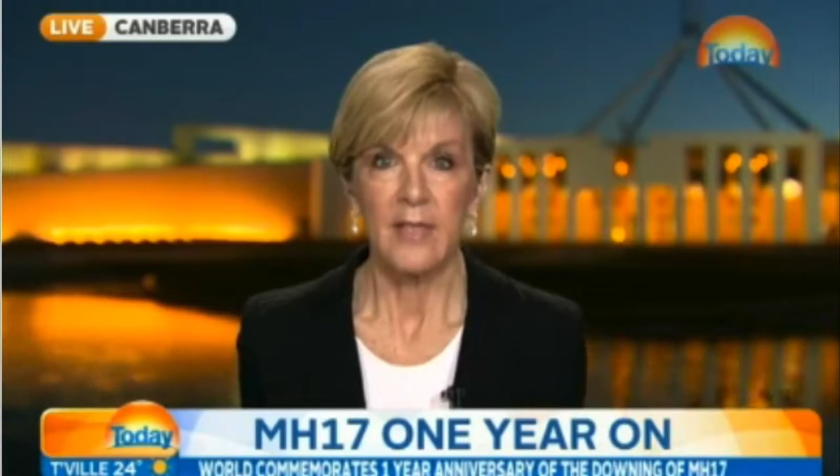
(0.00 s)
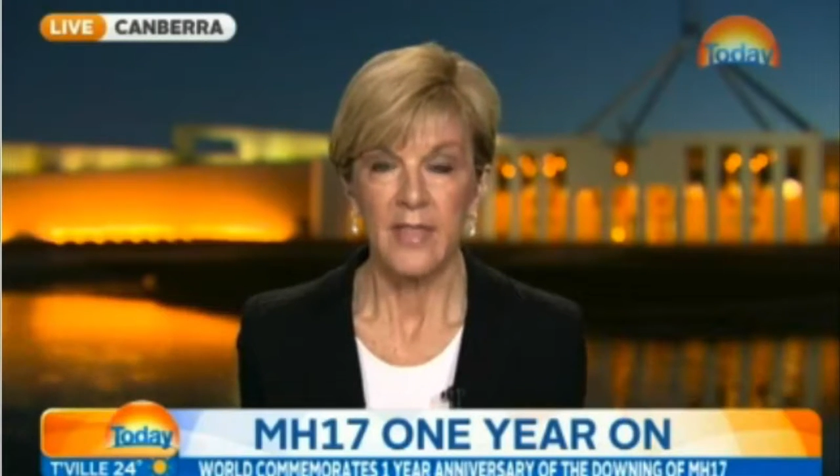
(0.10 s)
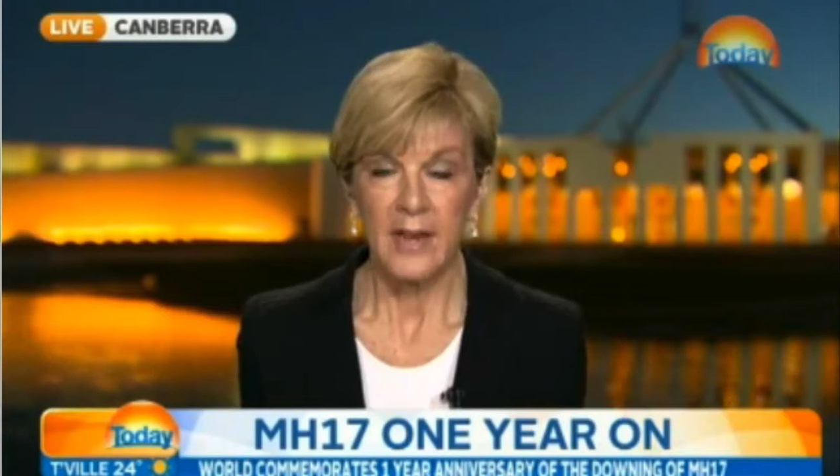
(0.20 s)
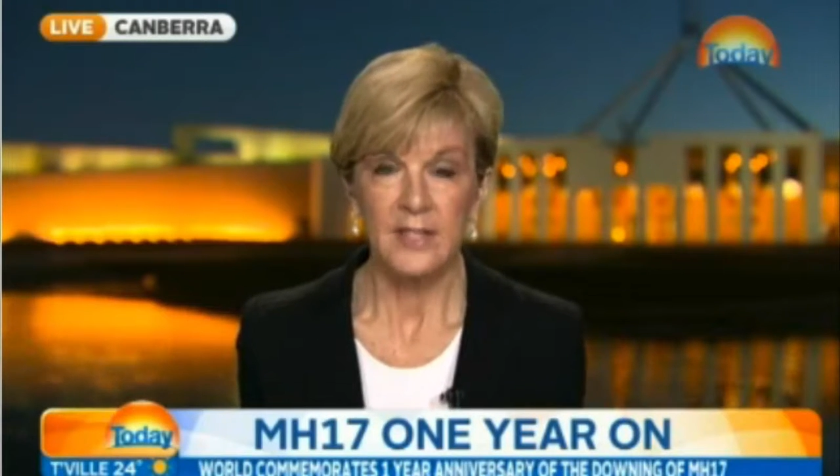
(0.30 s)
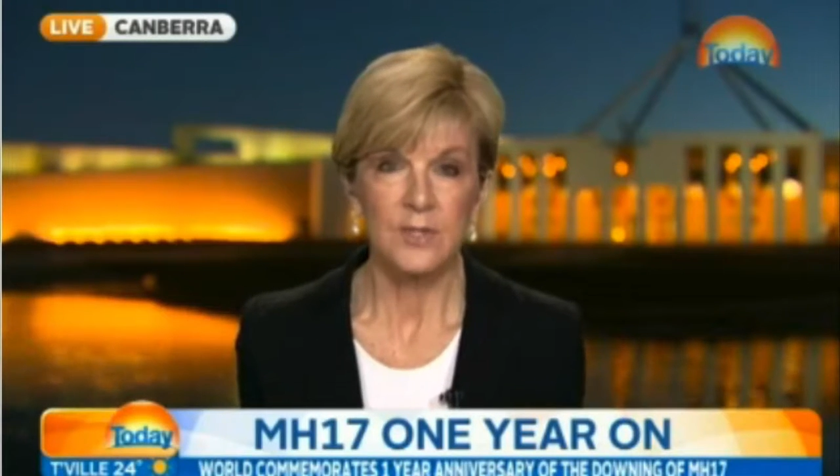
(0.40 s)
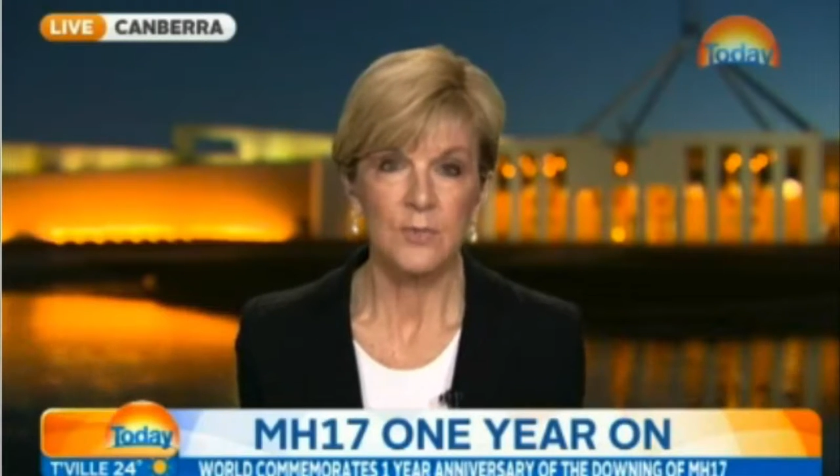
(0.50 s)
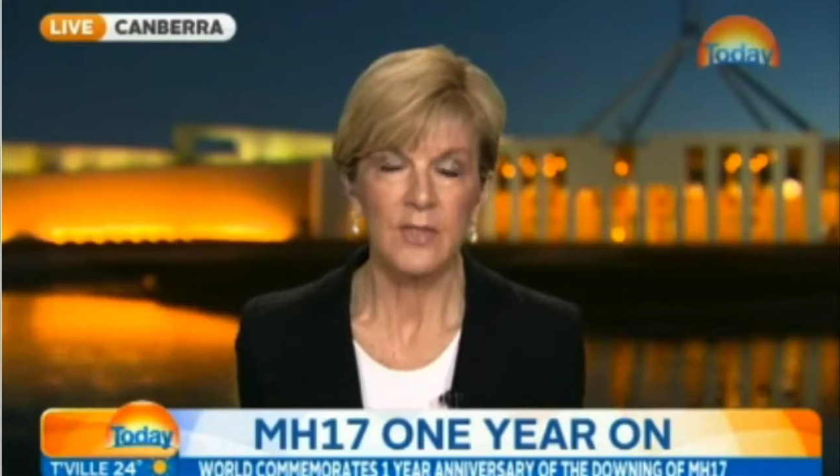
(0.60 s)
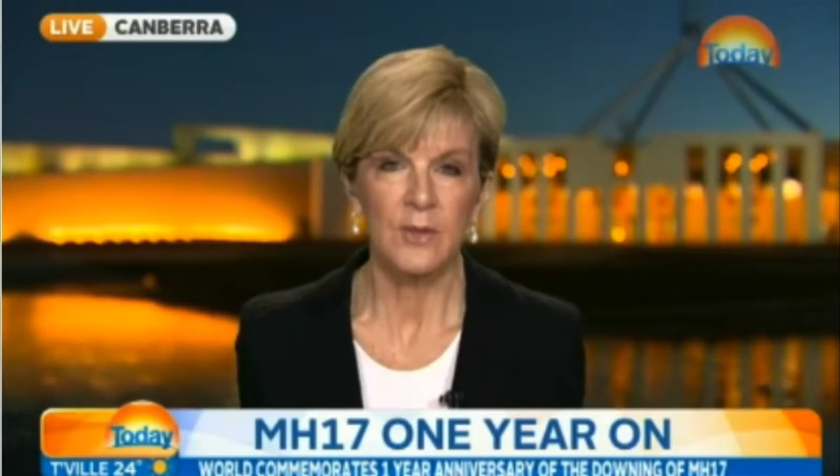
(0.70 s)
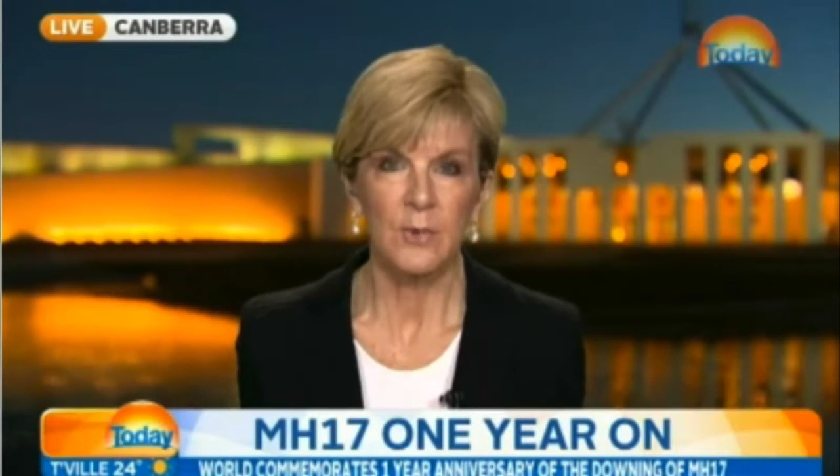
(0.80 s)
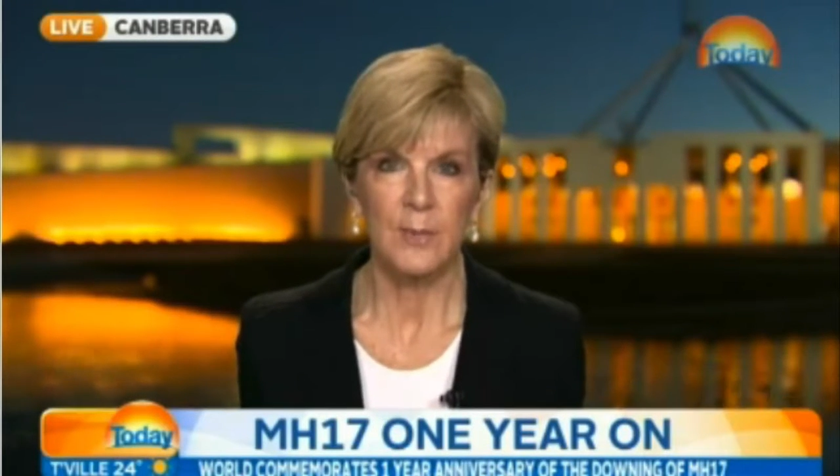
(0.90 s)
That is the
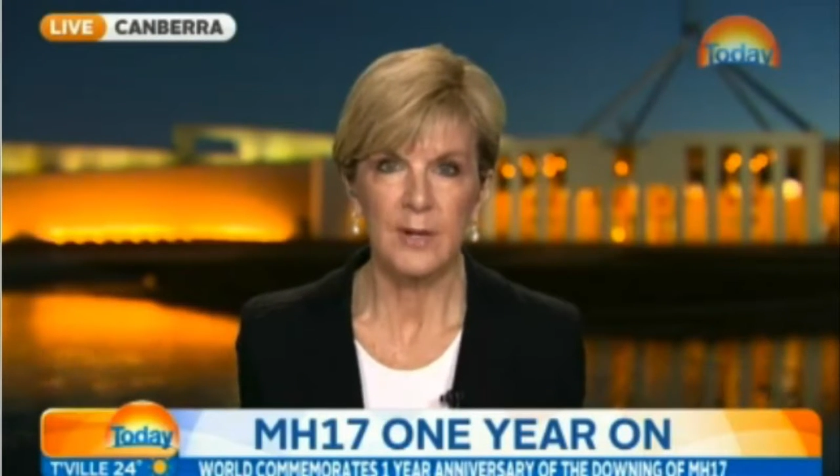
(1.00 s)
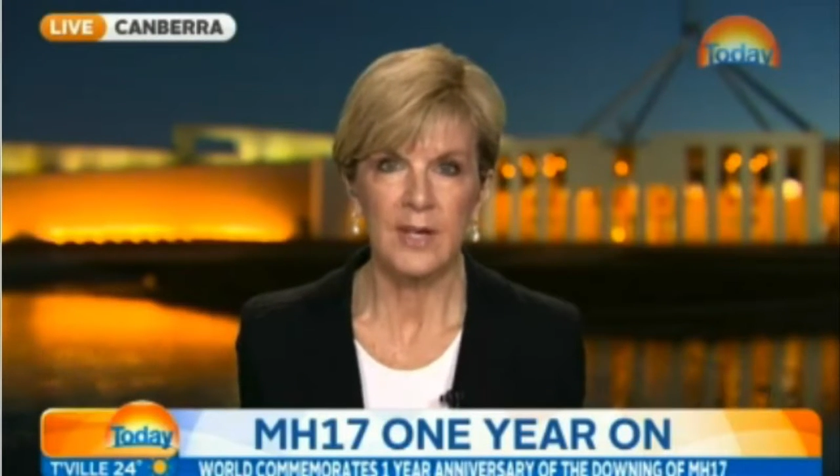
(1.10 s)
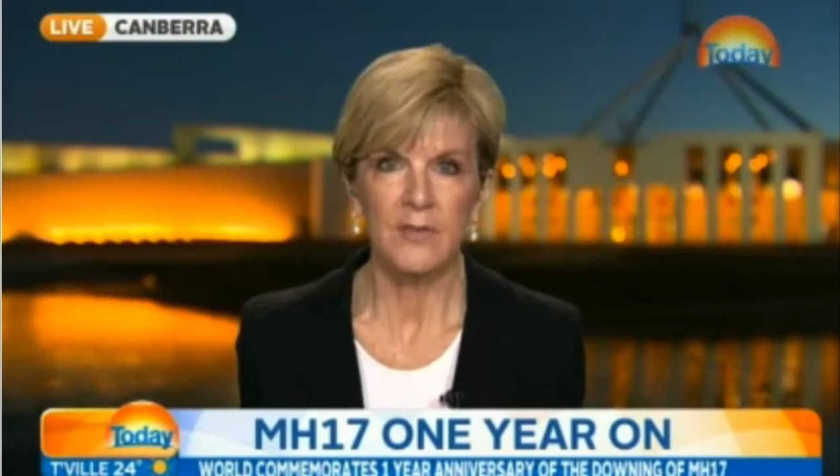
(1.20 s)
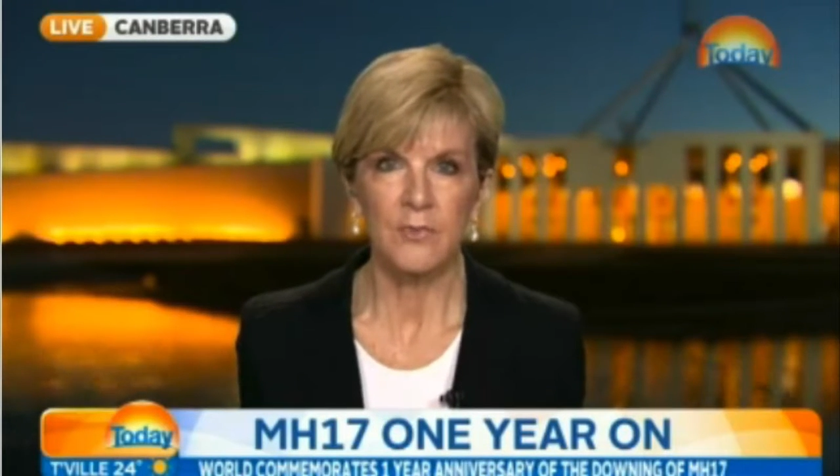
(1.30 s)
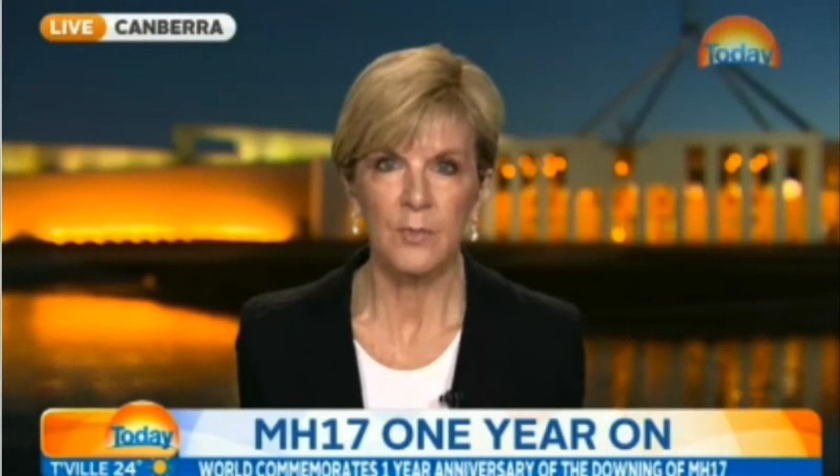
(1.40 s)
one that we believe